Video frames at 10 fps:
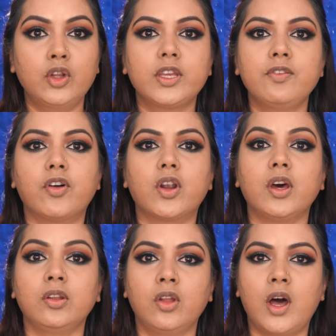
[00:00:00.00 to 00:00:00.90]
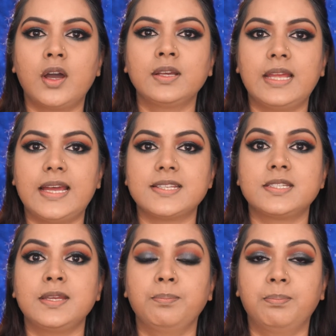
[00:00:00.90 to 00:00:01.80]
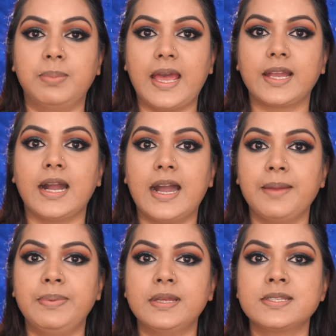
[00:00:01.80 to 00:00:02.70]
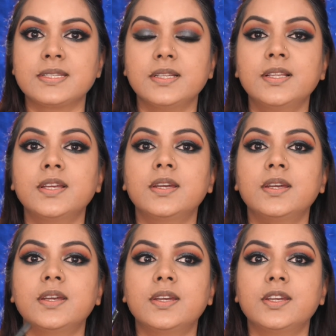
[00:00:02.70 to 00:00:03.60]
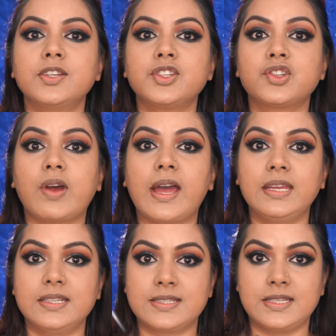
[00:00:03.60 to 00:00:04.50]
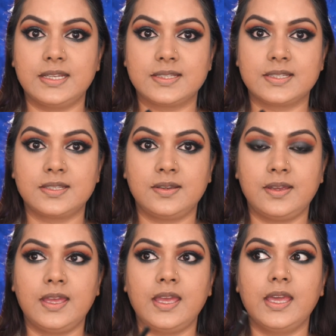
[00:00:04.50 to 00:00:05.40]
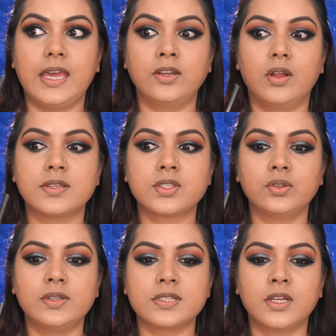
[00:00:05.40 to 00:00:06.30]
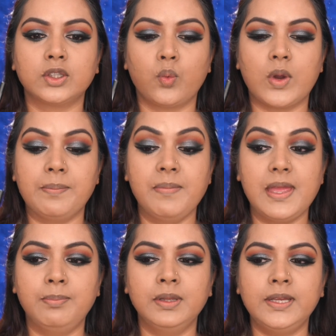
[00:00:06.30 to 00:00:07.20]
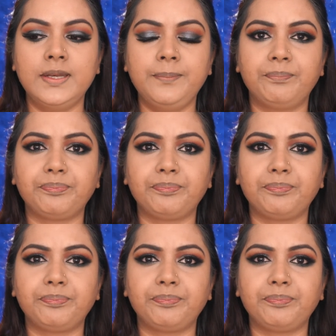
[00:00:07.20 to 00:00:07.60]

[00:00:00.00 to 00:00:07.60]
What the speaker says: looking for a long-lasting black eye pencil, try Essence. And also there's another one, Maybelline.